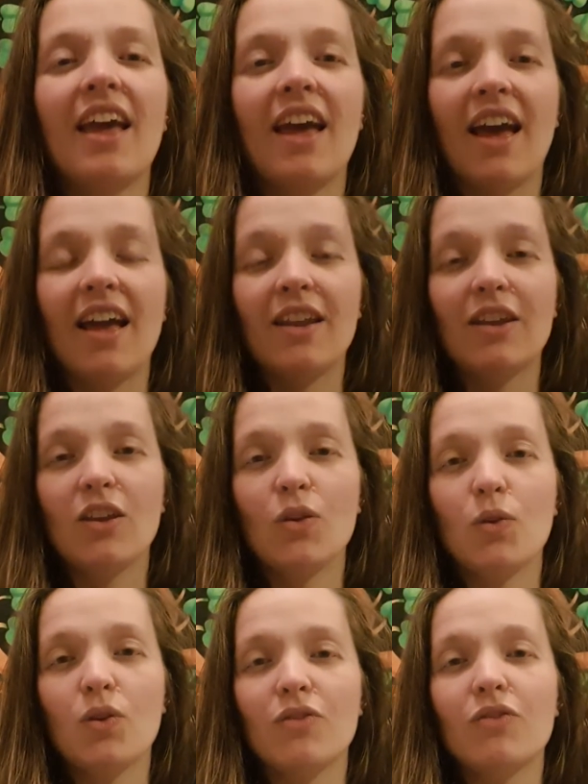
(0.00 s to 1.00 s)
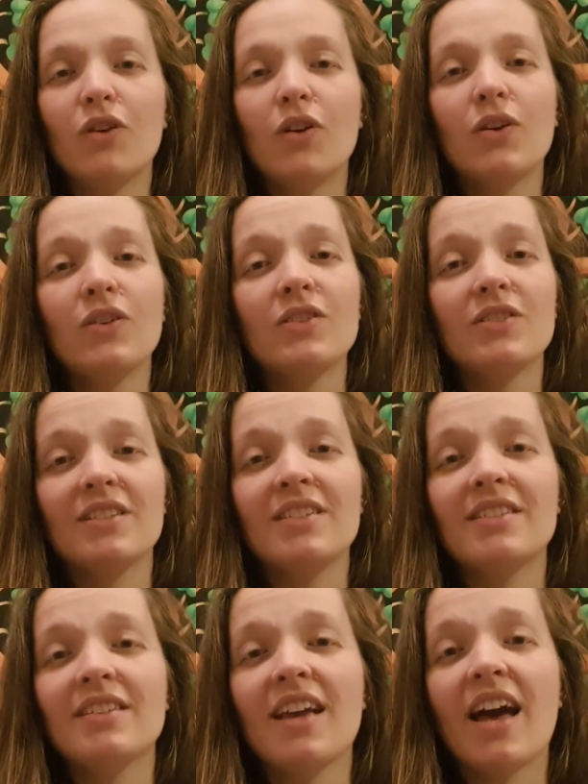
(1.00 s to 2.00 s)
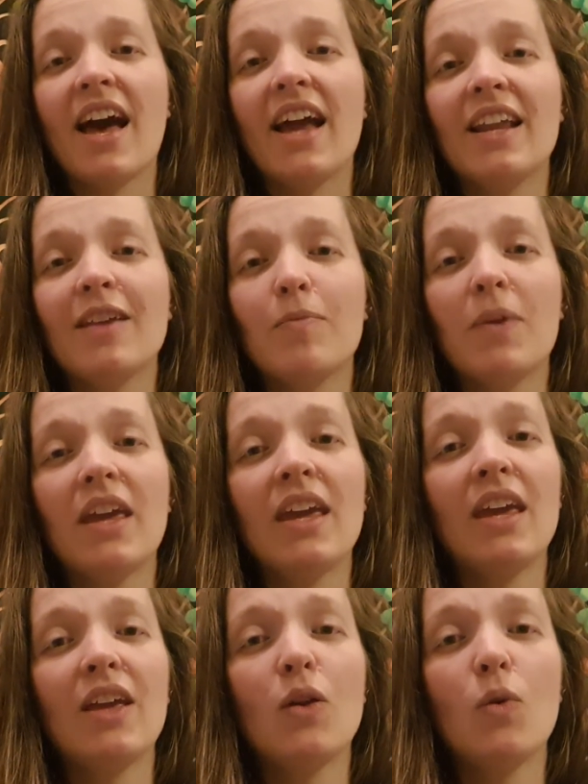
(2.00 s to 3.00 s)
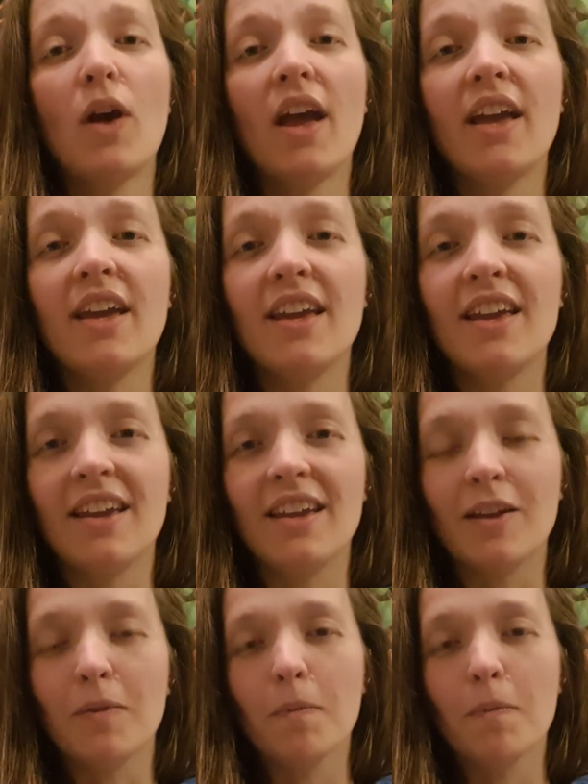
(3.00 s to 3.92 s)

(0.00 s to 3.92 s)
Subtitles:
and the universe is guiding me the way.